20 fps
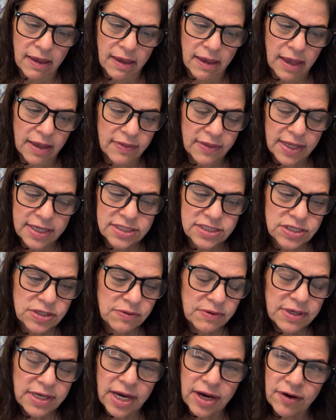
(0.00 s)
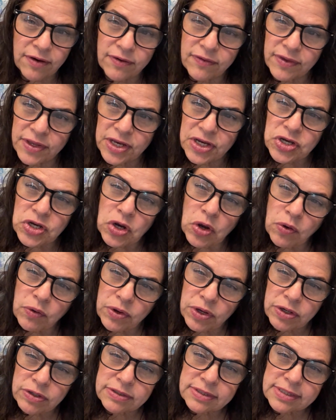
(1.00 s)
Unless you inherently know
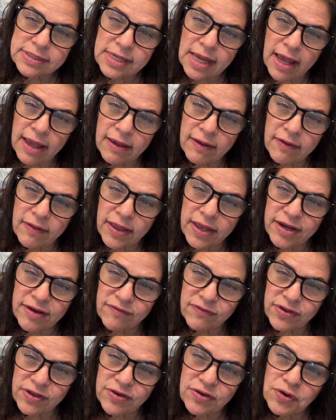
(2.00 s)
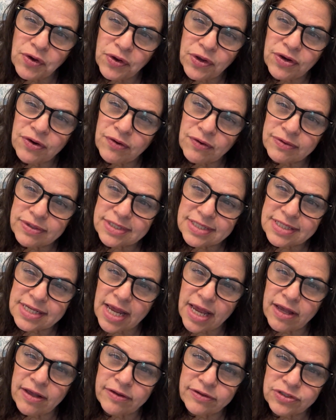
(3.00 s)
your style, and if you know your own
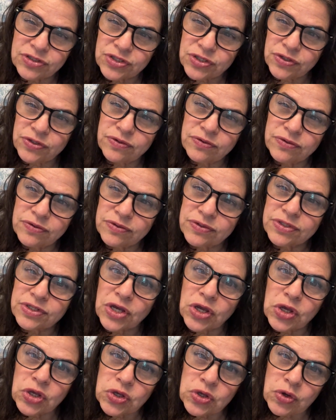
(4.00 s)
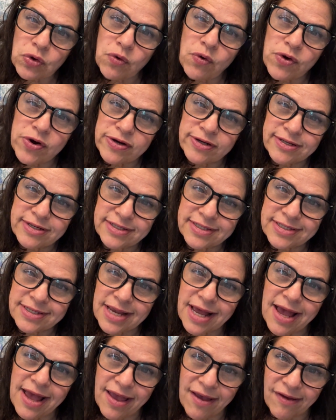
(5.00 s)
style, choose your
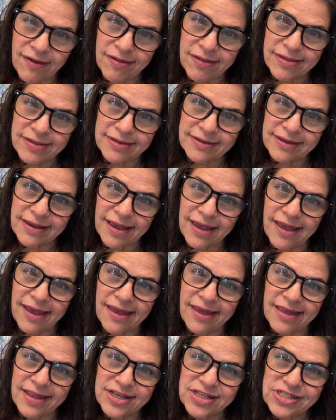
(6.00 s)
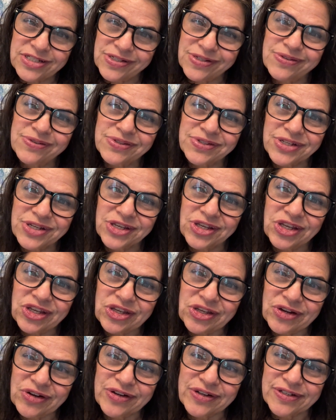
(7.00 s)
style, okay? Choose
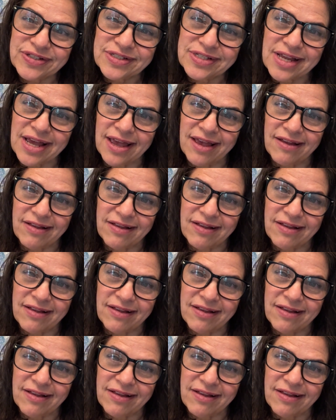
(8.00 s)
your style.